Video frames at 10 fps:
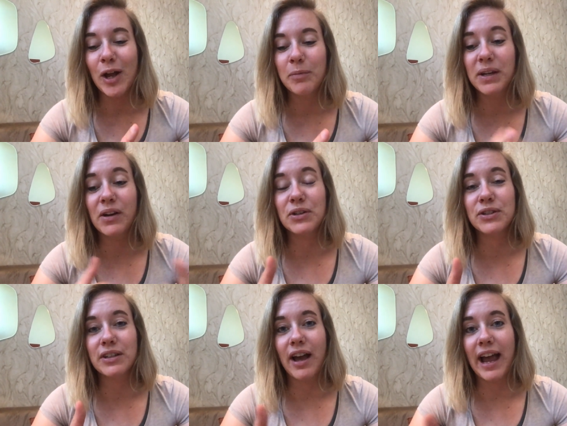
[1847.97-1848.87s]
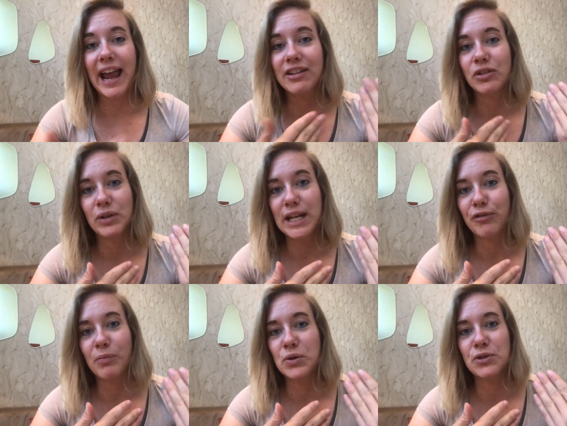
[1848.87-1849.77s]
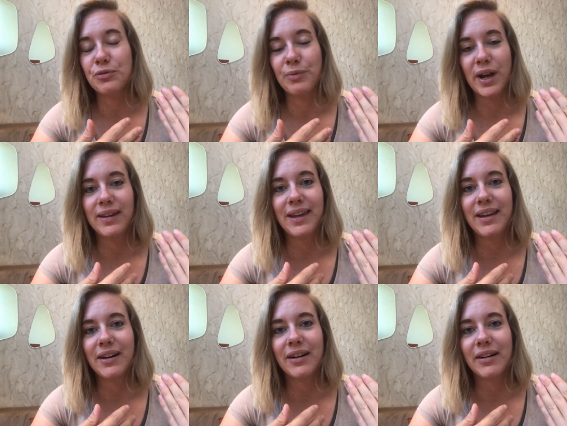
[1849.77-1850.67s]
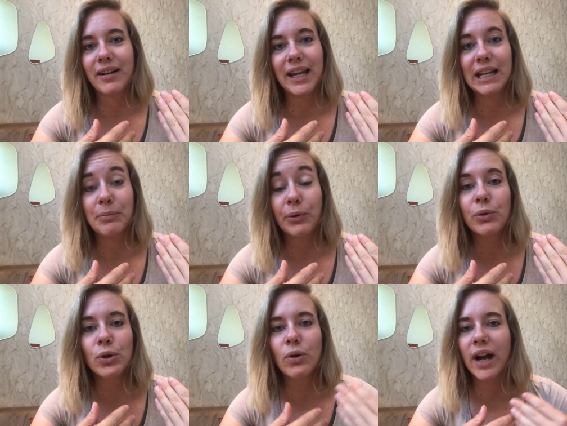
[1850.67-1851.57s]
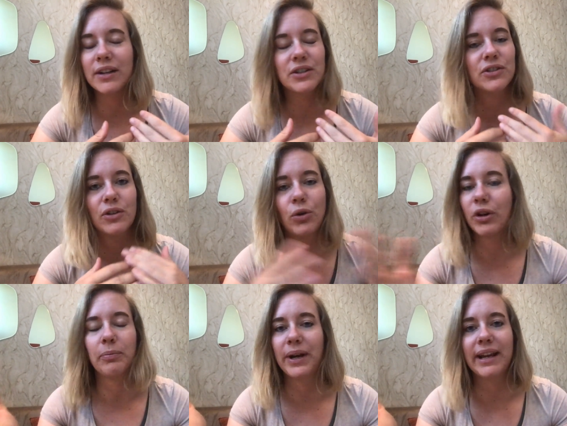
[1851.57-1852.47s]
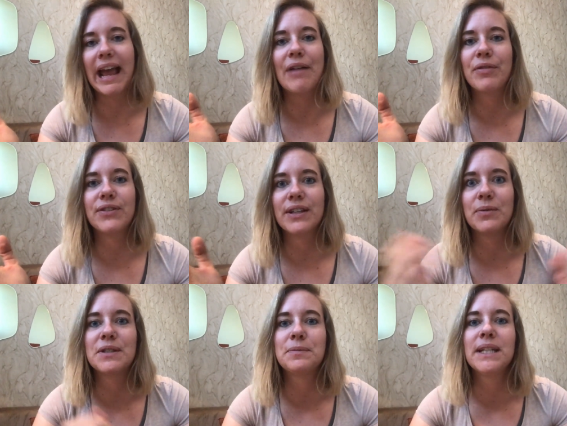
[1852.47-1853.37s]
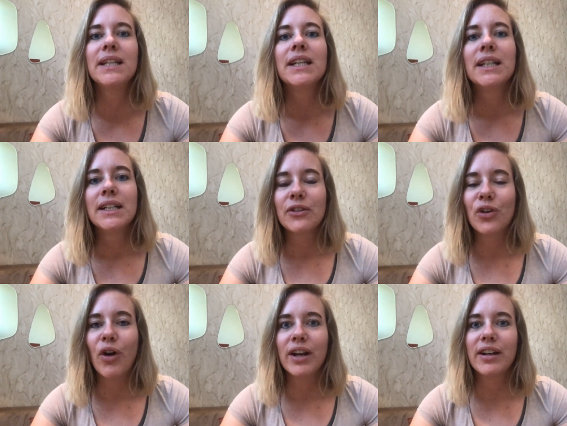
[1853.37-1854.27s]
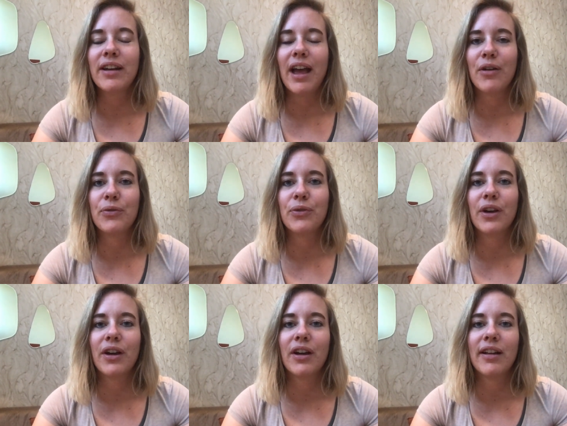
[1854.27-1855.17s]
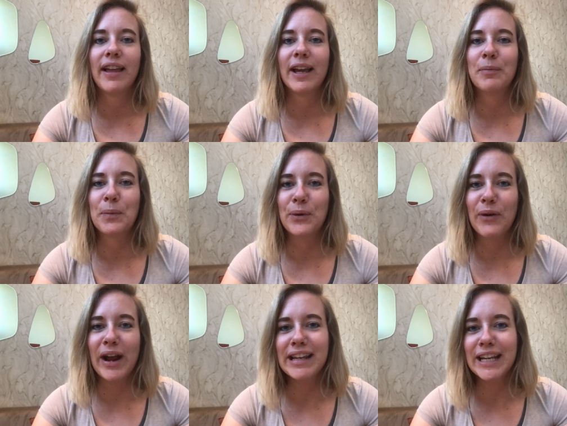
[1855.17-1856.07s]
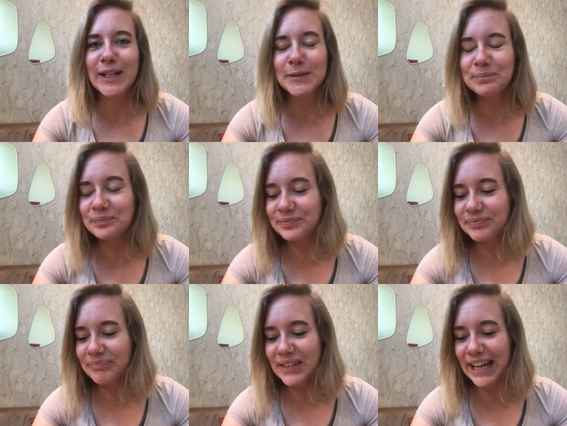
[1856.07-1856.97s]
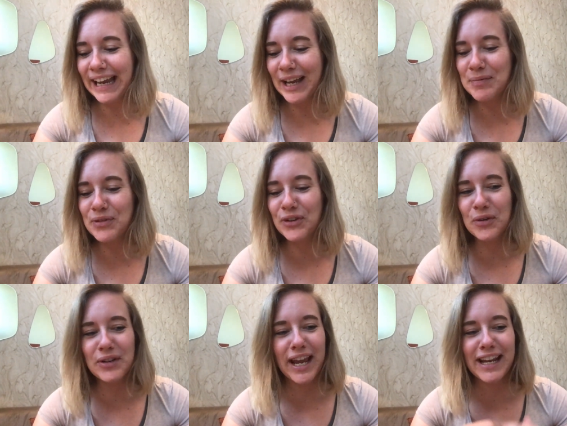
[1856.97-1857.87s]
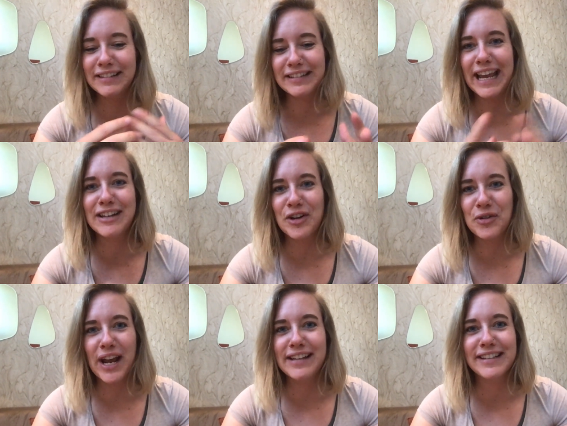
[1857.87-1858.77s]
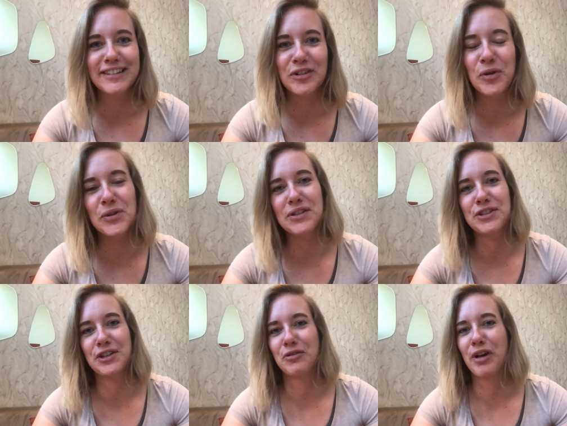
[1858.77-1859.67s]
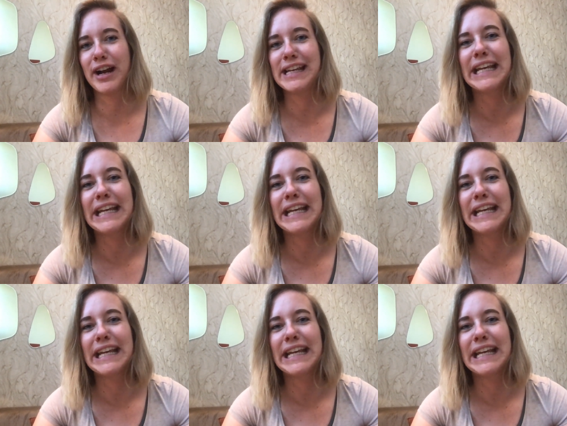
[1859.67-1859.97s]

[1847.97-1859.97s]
Because I had to leave most of my gear in Peru. I just couldn't bring everything with me. So I didn't have like proper riding gear. So they donated all this riding